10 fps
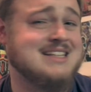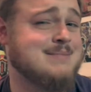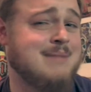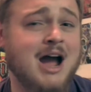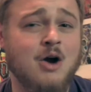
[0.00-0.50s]
It's a
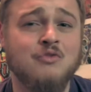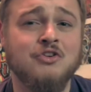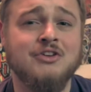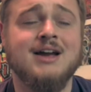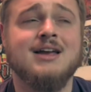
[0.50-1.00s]

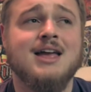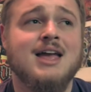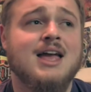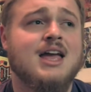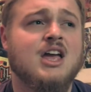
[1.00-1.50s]
powerful deck.
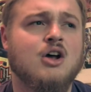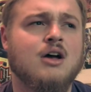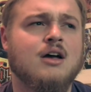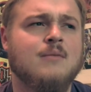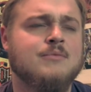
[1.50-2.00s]

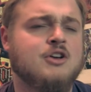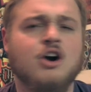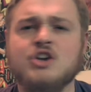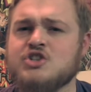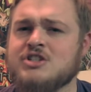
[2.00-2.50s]

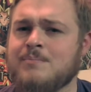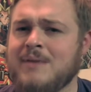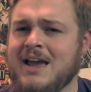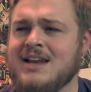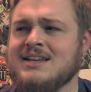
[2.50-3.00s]
Cards are still
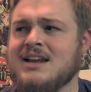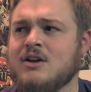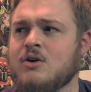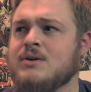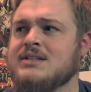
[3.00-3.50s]
banned, yet
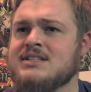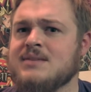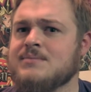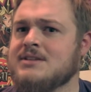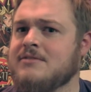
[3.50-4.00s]
it always
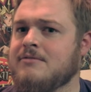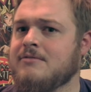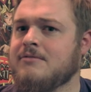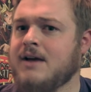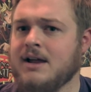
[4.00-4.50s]
seems to
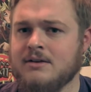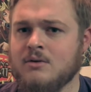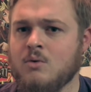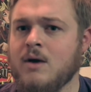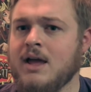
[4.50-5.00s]
find
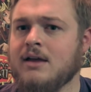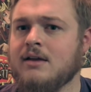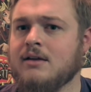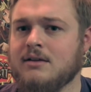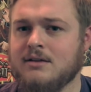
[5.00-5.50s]
a
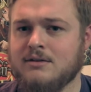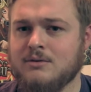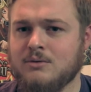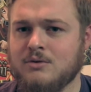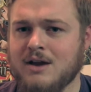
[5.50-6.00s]
way
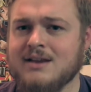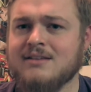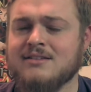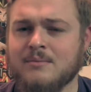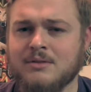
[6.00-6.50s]
into
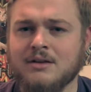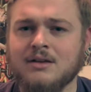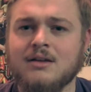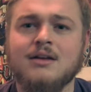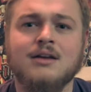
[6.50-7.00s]
creating something.
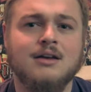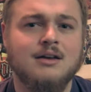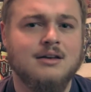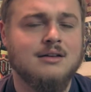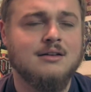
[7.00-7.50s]

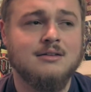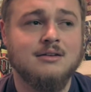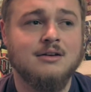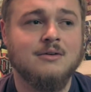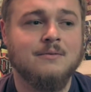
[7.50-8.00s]

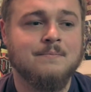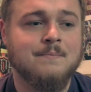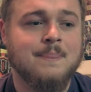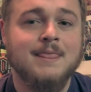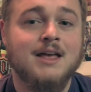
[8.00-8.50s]

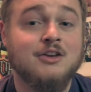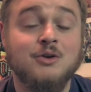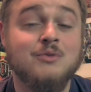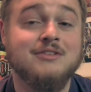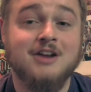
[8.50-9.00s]

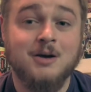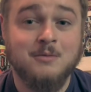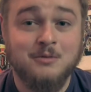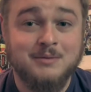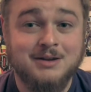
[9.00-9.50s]
Cue the
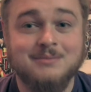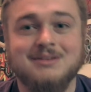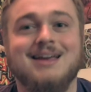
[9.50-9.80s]
terrible memes.